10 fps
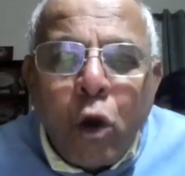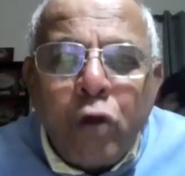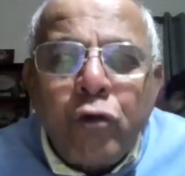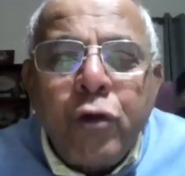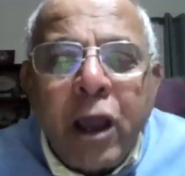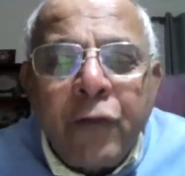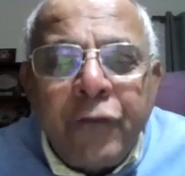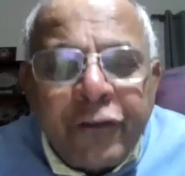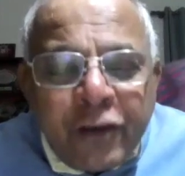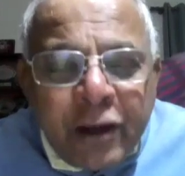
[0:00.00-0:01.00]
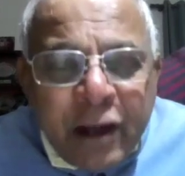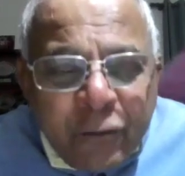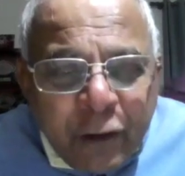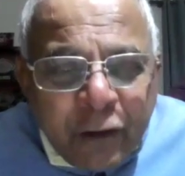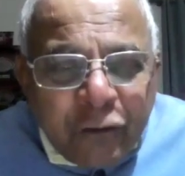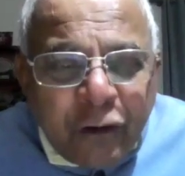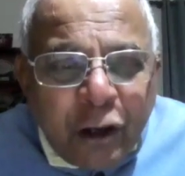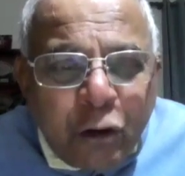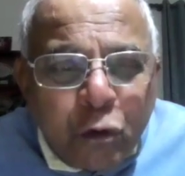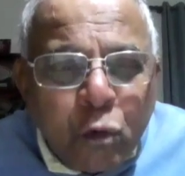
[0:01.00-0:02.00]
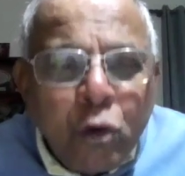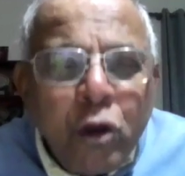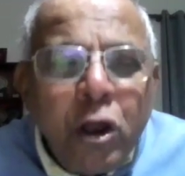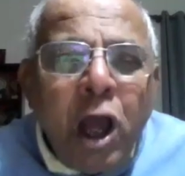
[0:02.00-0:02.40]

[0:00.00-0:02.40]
what would our western adversary do,